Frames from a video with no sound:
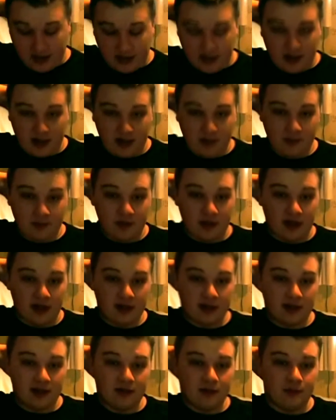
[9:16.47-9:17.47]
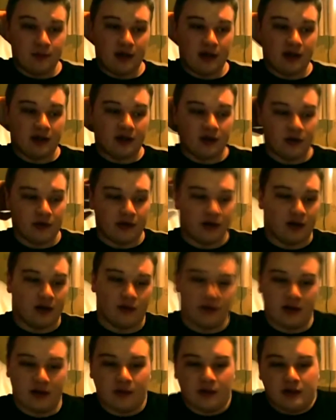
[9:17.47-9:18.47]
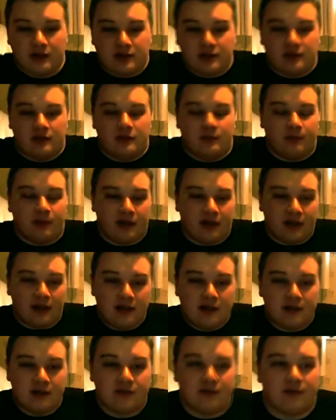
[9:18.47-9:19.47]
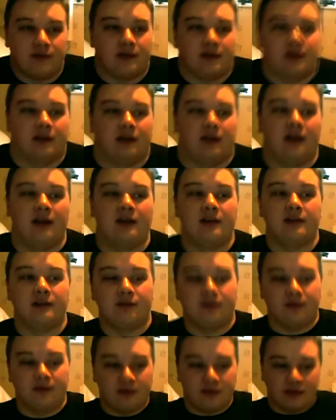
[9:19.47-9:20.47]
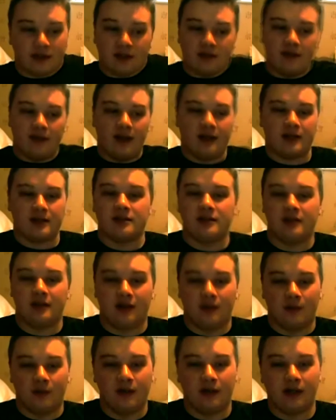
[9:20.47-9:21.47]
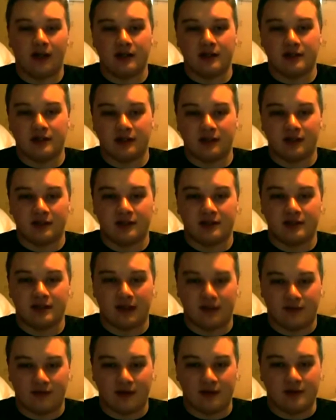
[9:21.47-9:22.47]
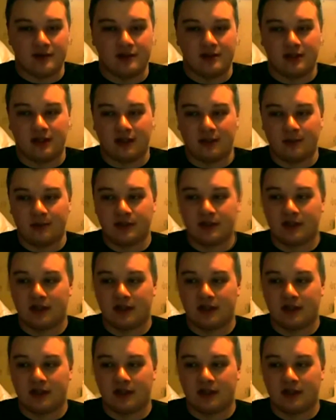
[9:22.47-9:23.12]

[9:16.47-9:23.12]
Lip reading: And a kind of big goal that I really want to do by the end of kind of next year, I want to get to 10,000 subs.